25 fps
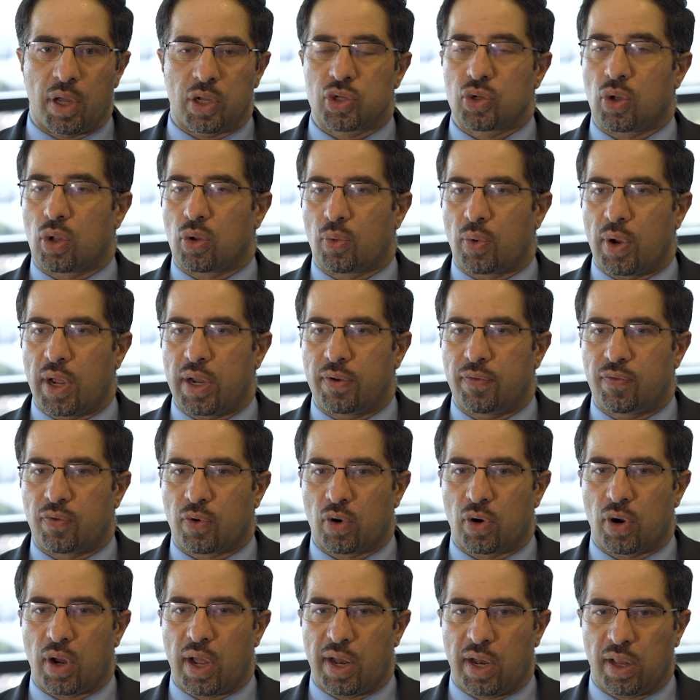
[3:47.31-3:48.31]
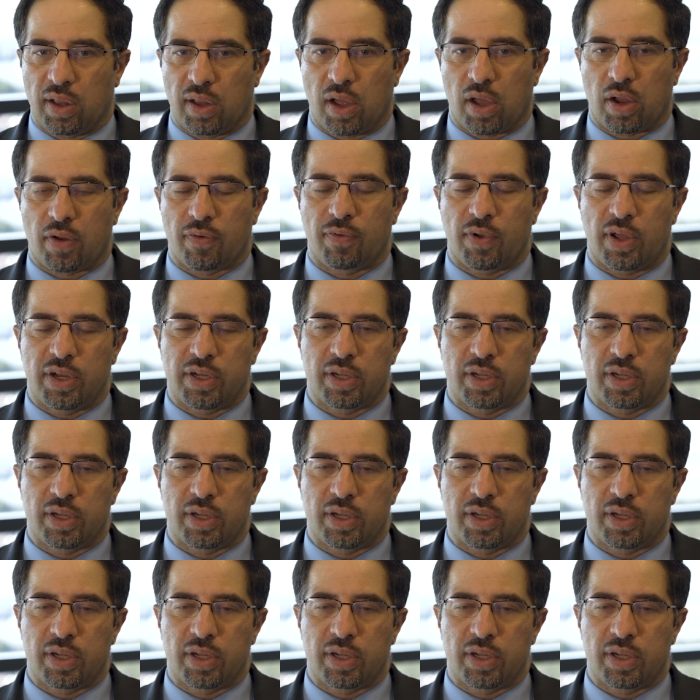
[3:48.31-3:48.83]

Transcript: tolerate for a lot of